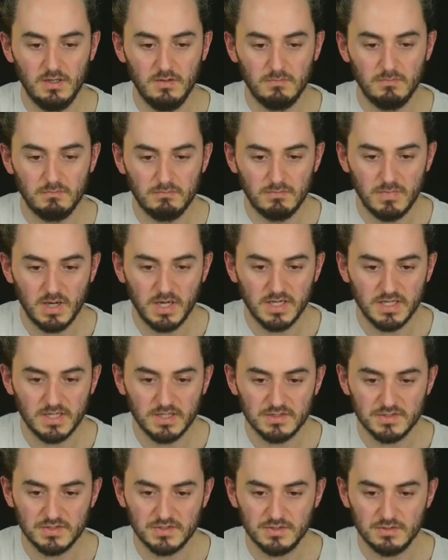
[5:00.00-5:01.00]

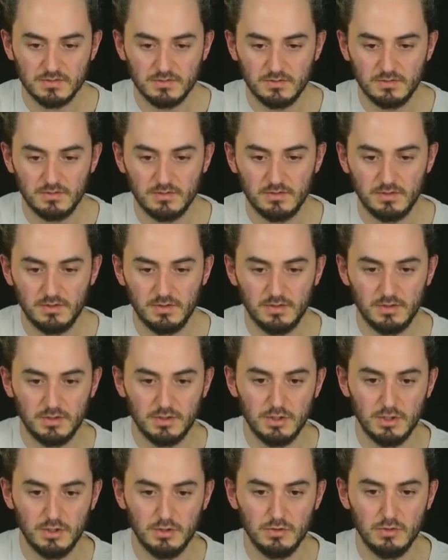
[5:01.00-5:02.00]
minus
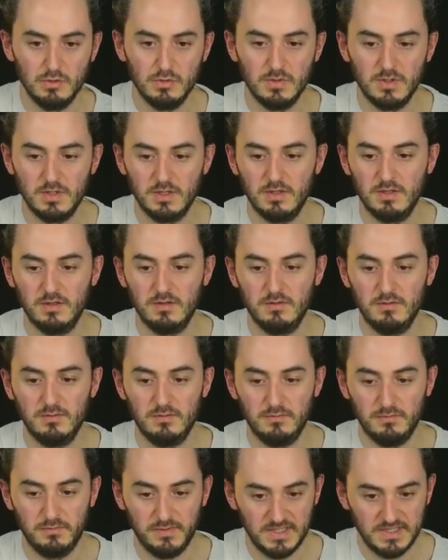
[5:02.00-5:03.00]
u
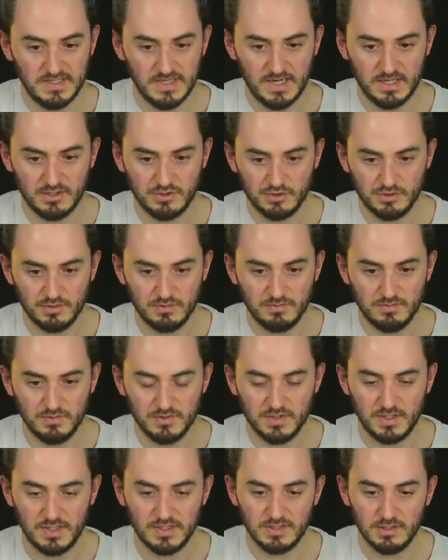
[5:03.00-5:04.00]
v dash,
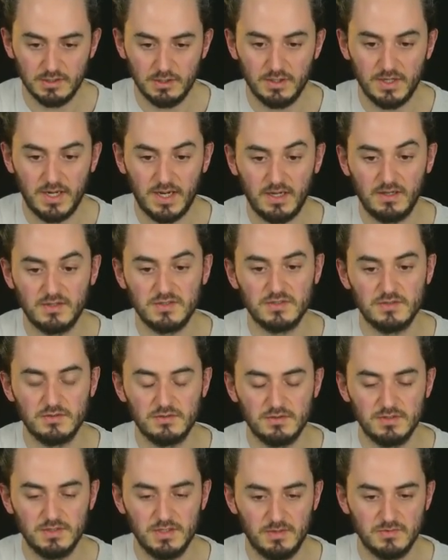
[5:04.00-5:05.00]
so that's ln x
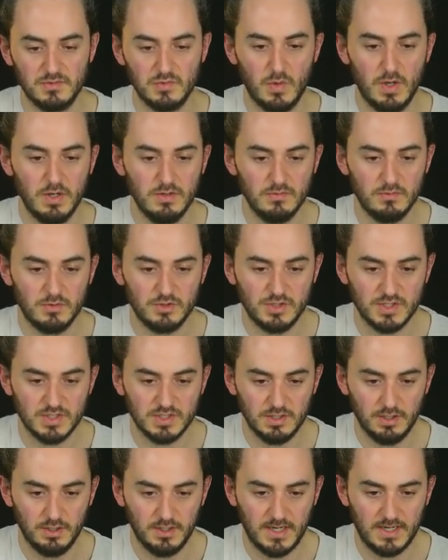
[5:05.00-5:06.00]
times 1, which
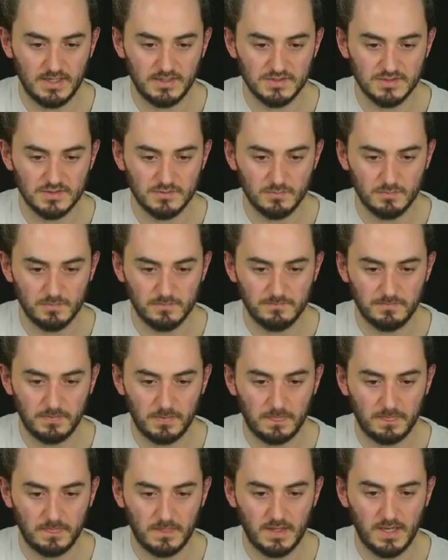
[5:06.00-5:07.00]
is ln x,
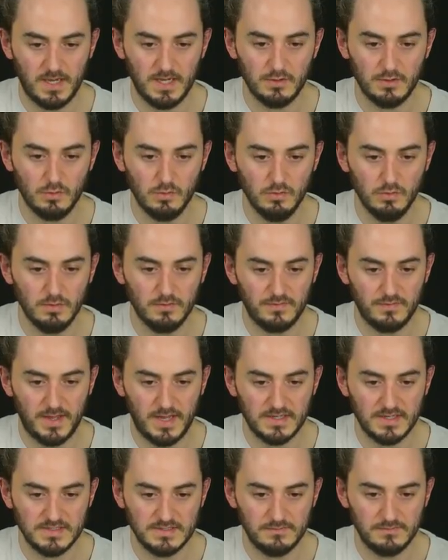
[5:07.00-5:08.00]
and all of
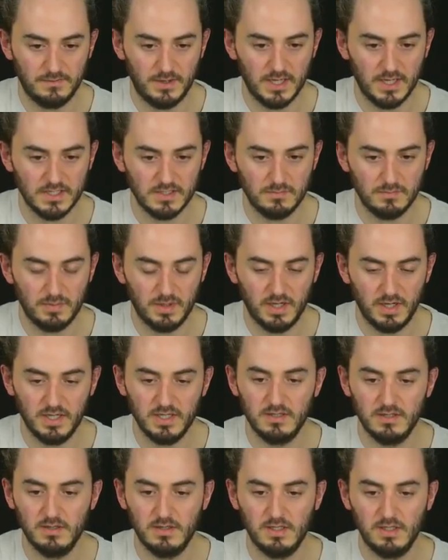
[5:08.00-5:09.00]
that divided by